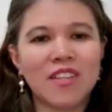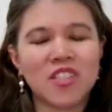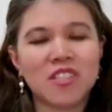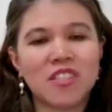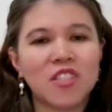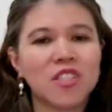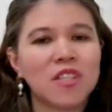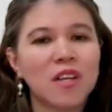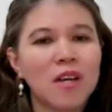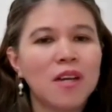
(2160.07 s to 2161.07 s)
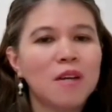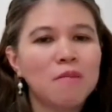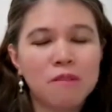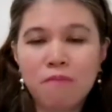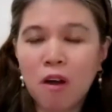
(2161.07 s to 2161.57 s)
with us this
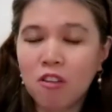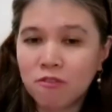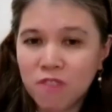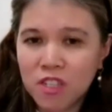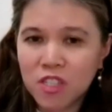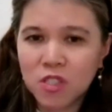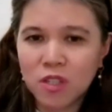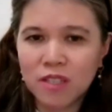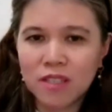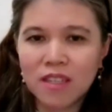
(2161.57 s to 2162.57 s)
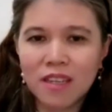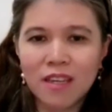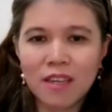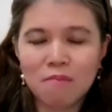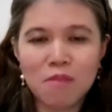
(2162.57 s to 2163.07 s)
profound vision
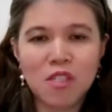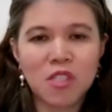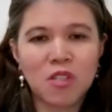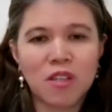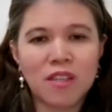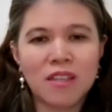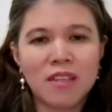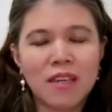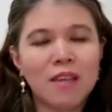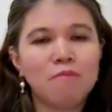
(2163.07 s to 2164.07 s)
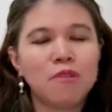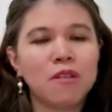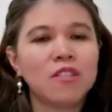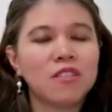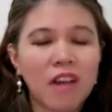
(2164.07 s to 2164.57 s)
and mission, and
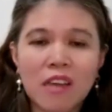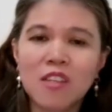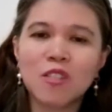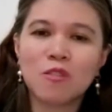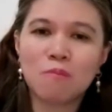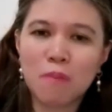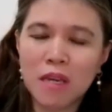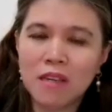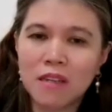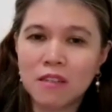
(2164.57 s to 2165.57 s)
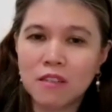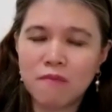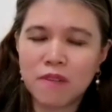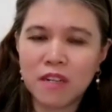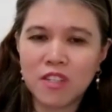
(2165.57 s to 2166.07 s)
for trying to make a
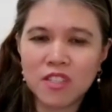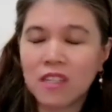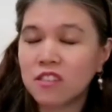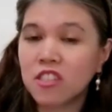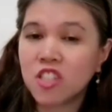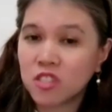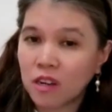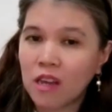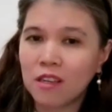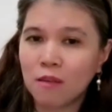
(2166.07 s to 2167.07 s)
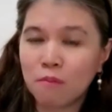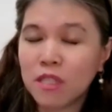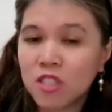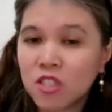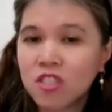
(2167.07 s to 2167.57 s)
difference, not just trying,
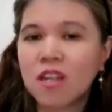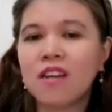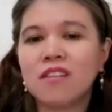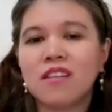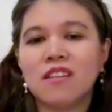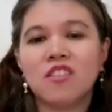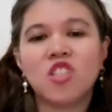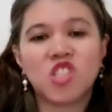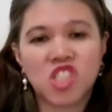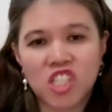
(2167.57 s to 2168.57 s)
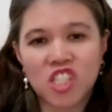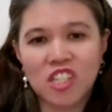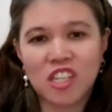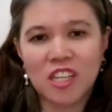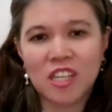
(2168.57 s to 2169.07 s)
but starting this
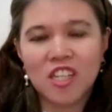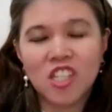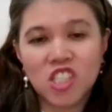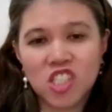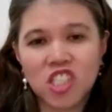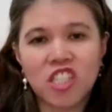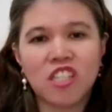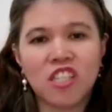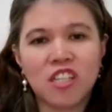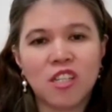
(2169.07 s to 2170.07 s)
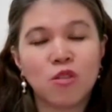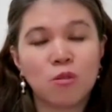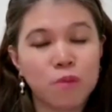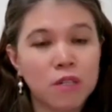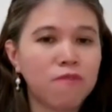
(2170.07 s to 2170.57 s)
journey
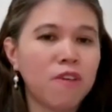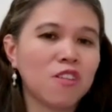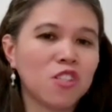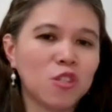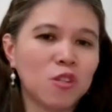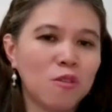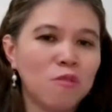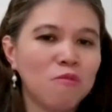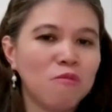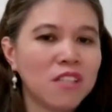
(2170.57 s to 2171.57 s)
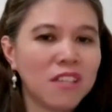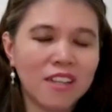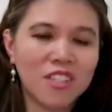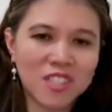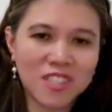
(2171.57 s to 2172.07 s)
to perfection with
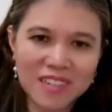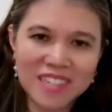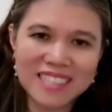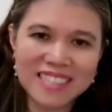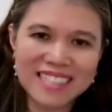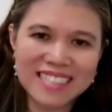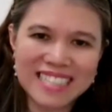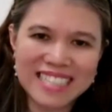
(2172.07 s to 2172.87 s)
God's grace.